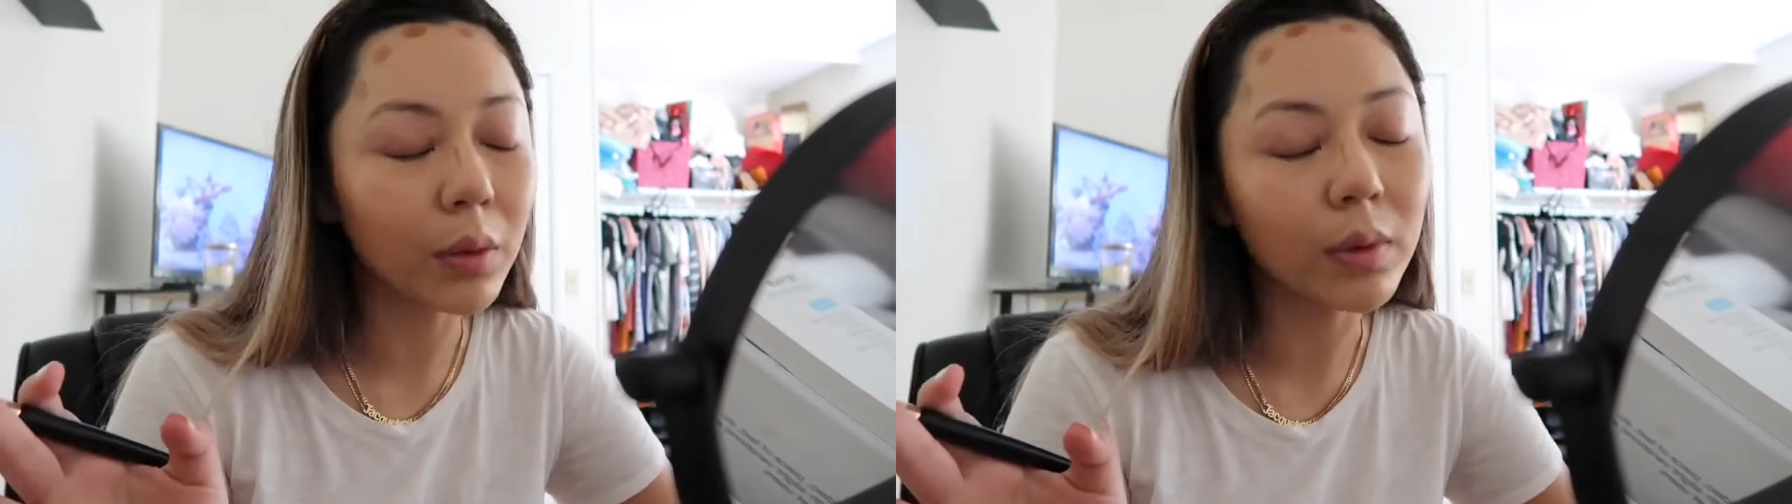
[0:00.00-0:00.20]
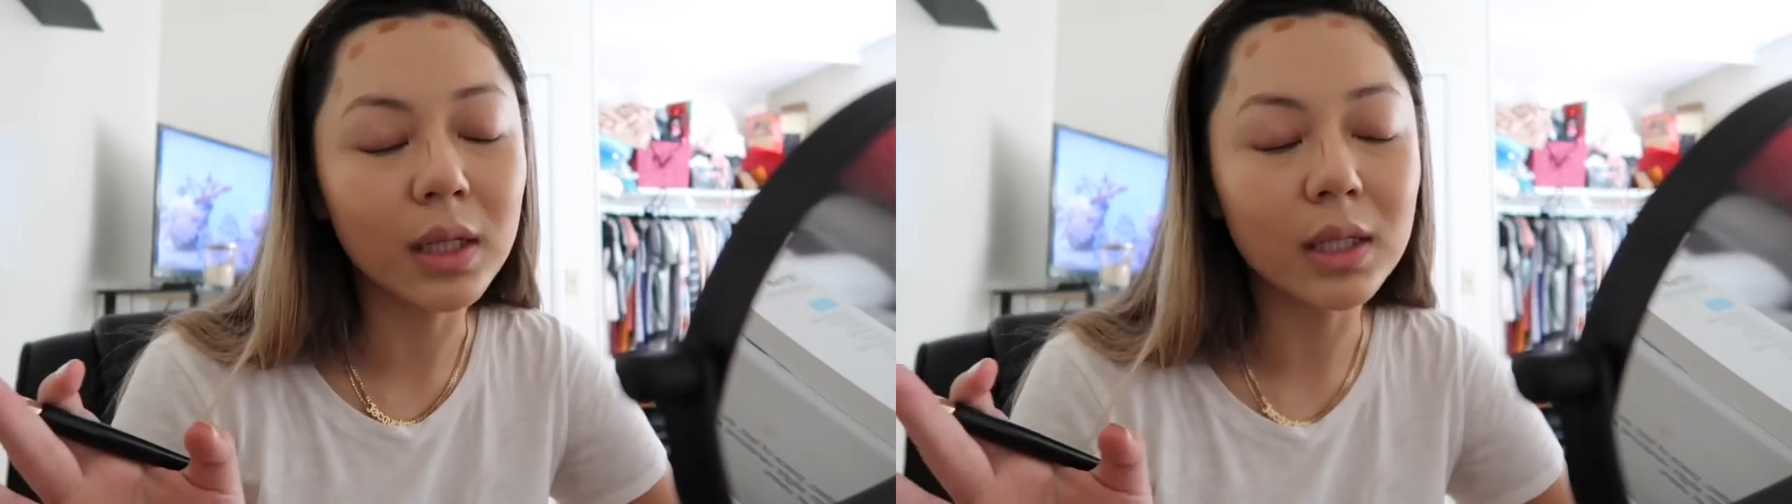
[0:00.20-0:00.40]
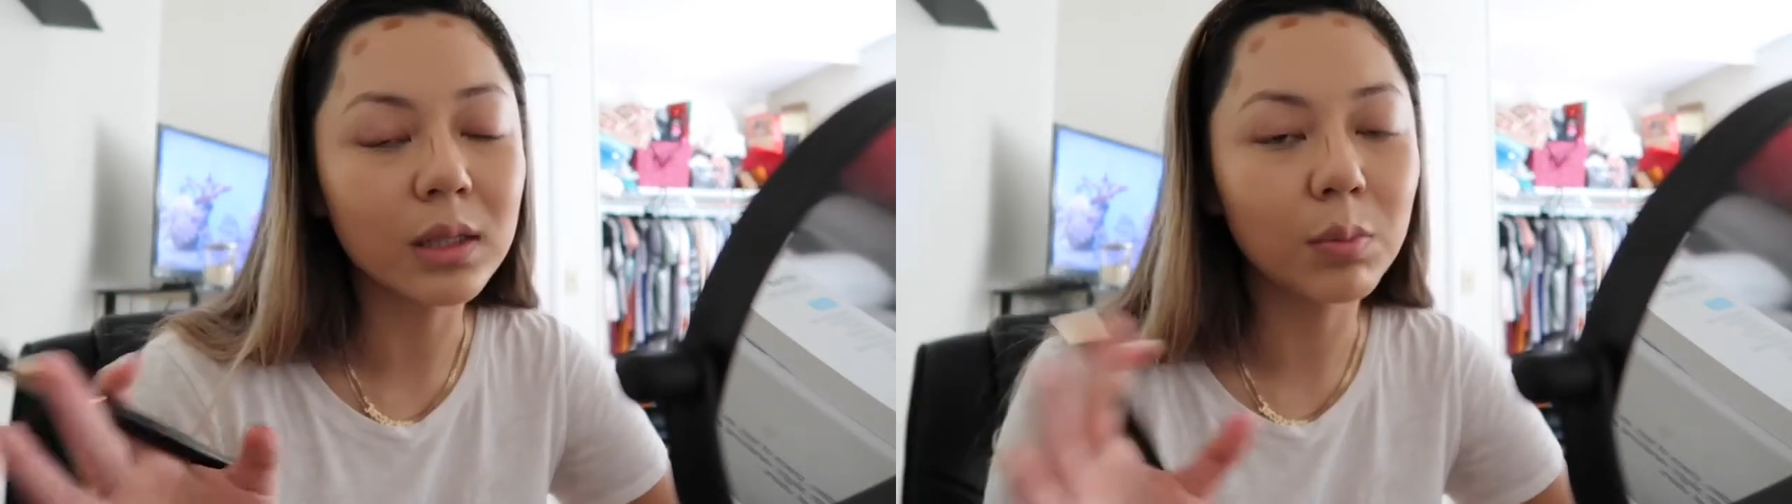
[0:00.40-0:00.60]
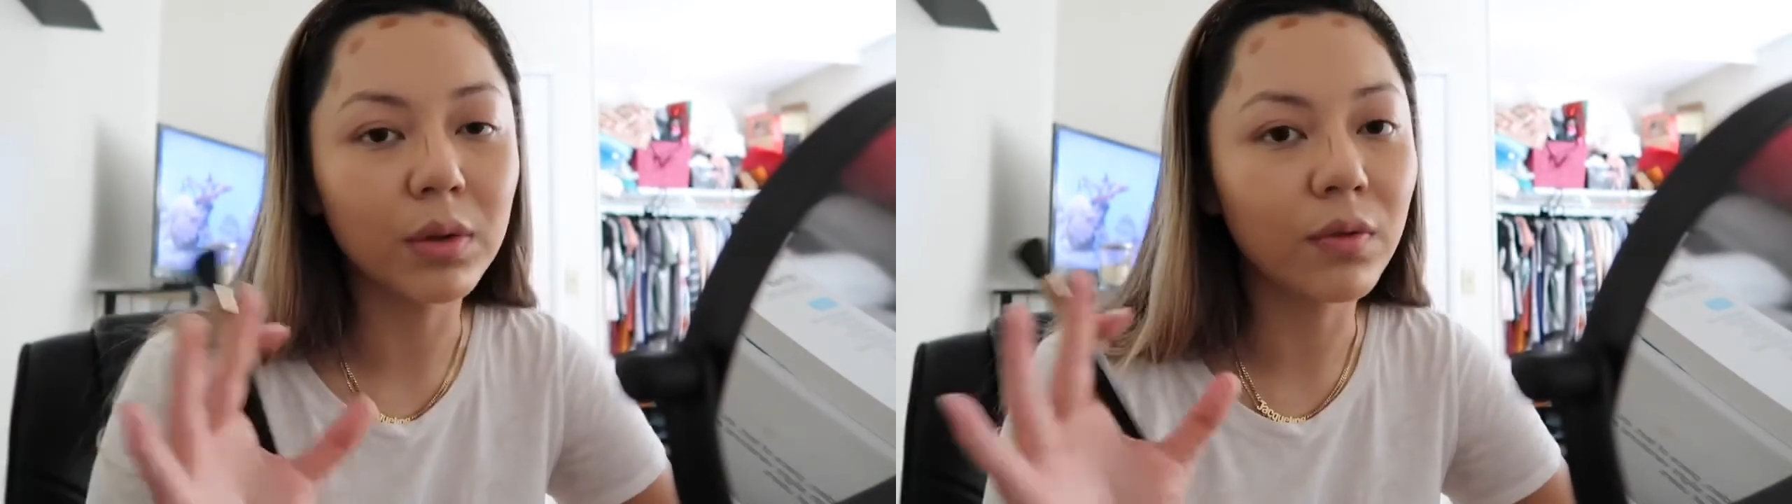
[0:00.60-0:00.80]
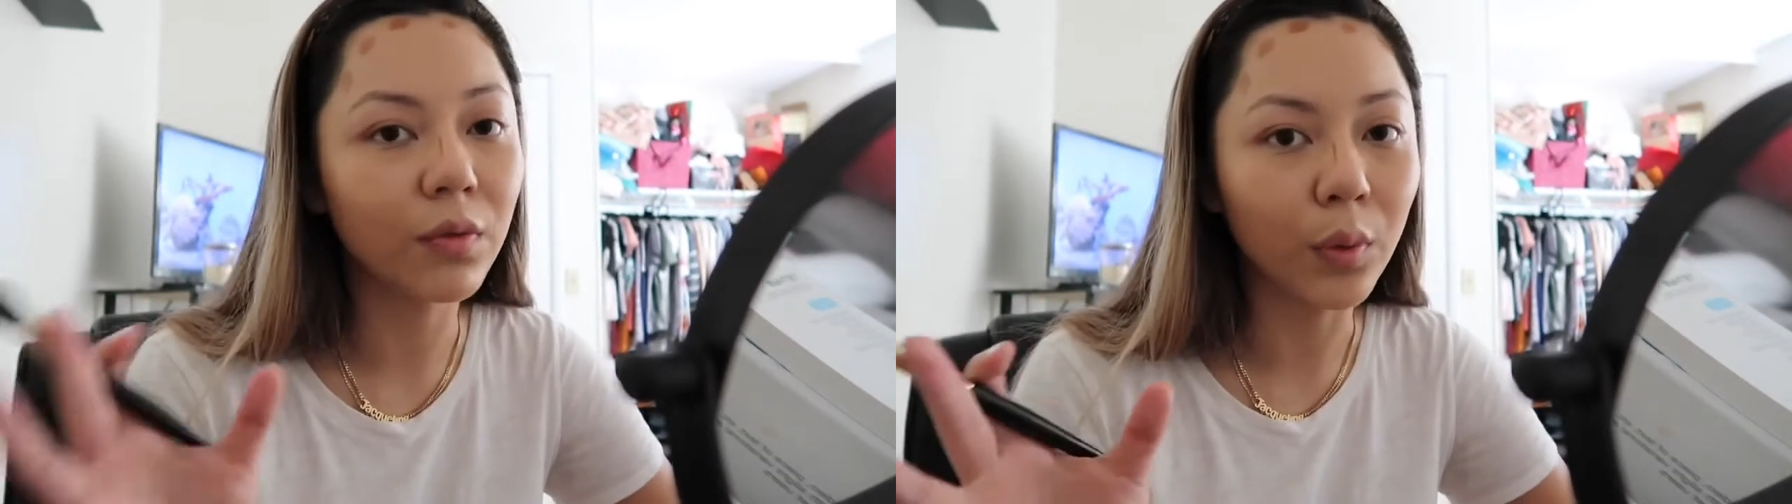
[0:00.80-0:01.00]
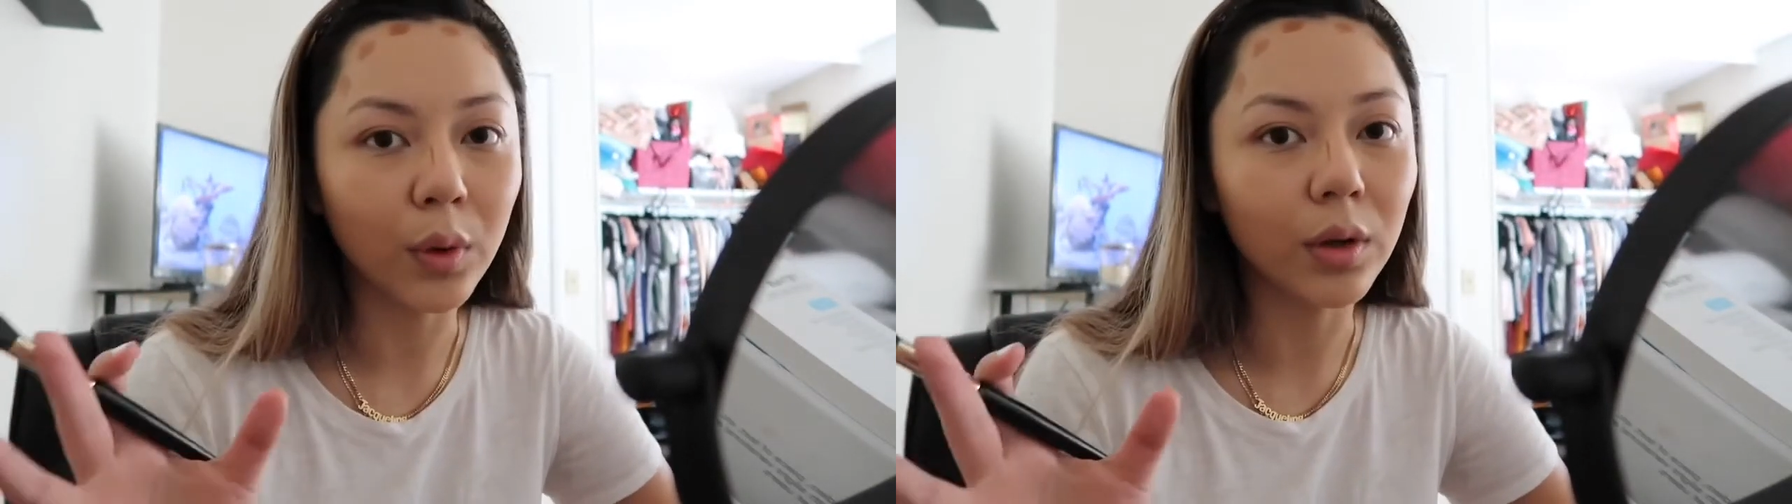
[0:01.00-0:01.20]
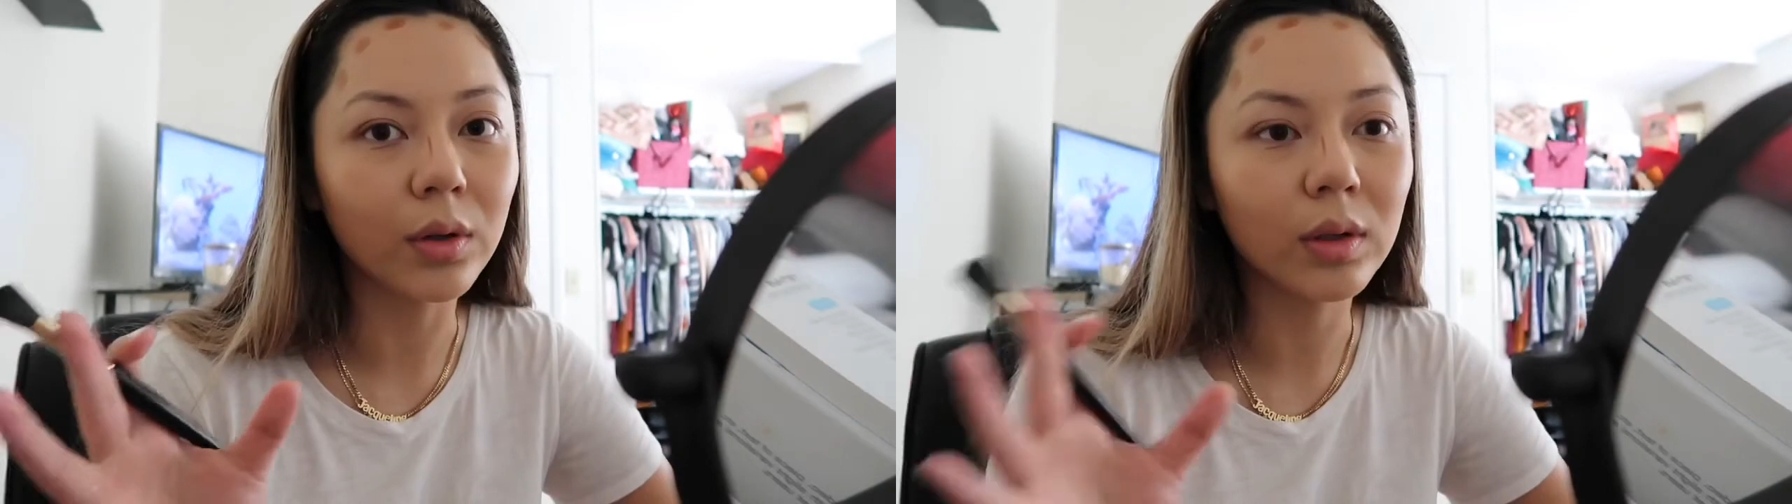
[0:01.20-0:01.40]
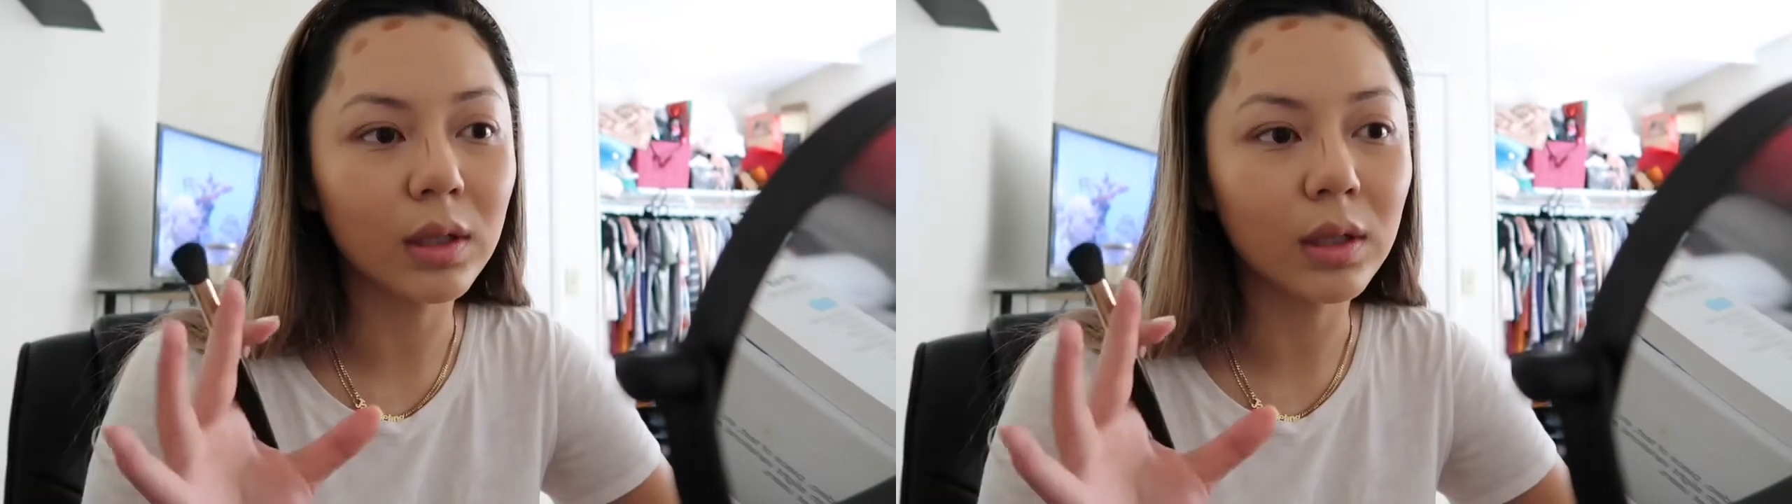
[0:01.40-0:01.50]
was before